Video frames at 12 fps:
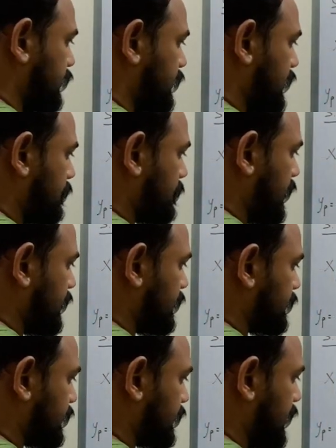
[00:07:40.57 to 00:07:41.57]
c
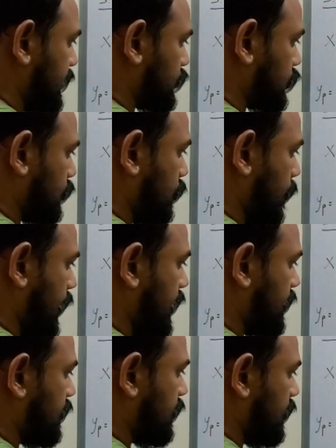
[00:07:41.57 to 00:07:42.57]
minus a
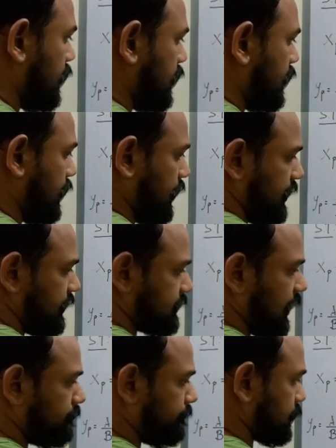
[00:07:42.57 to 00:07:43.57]
square. It's
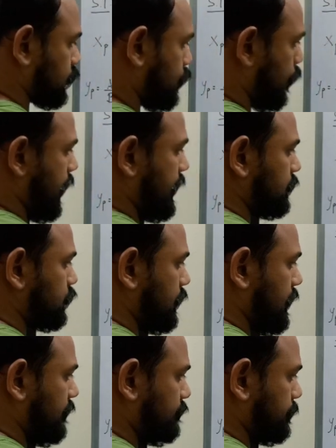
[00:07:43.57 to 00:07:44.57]
alpha square, so
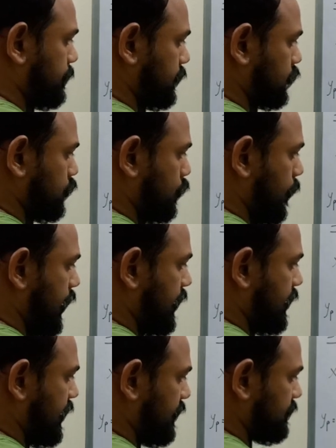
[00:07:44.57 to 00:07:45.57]
I have to put a
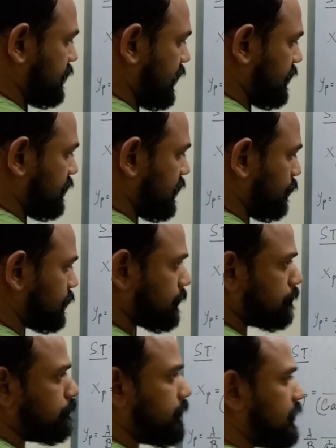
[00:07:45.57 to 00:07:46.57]
square, and then there was a
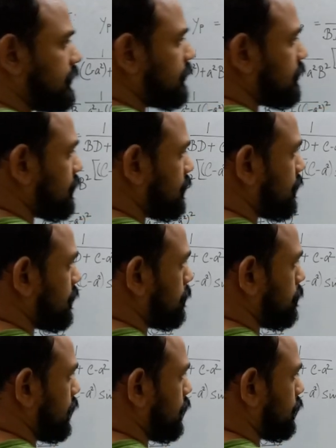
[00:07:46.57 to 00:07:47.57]
b
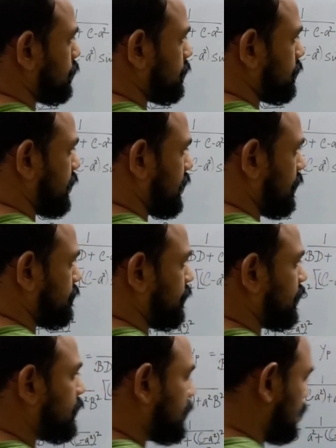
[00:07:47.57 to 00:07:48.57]
below in
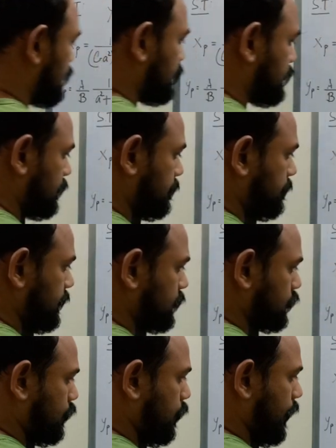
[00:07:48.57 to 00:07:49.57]
alpha. So b
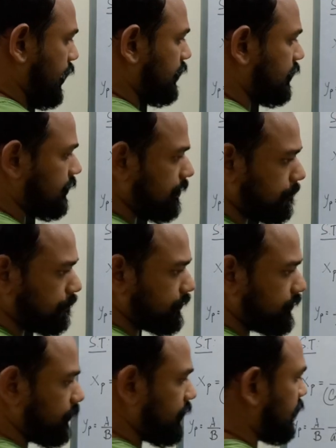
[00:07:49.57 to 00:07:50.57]
square,
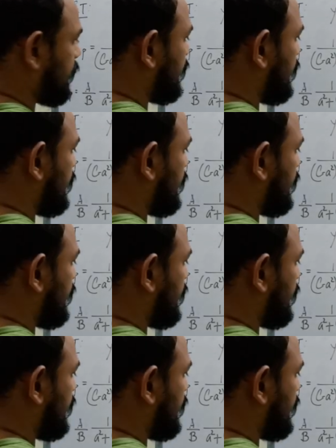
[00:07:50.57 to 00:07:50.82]
okay?